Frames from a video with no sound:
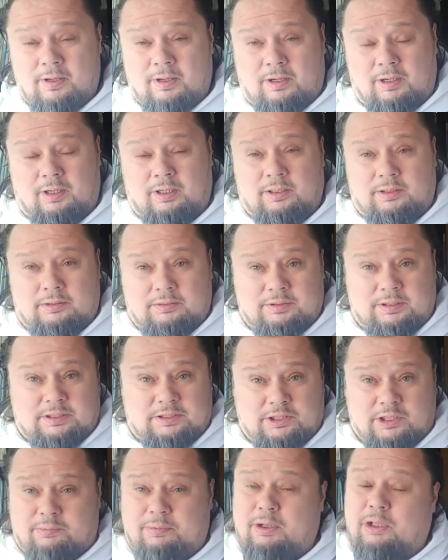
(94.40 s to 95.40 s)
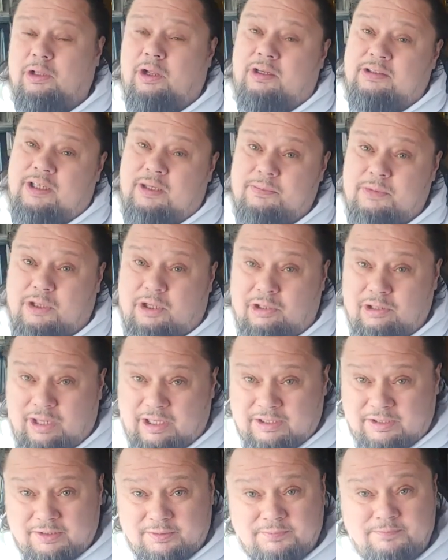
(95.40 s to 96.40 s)
It took me a long time to
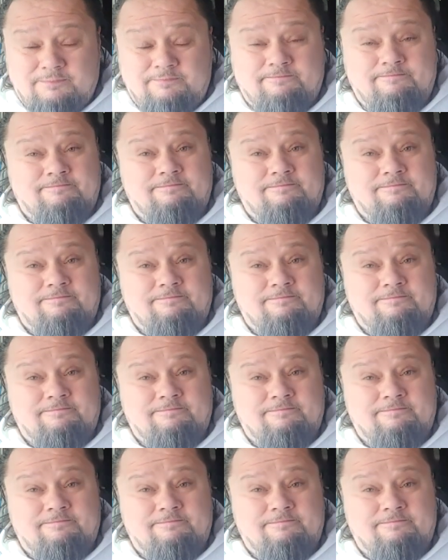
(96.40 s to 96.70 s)
collect them.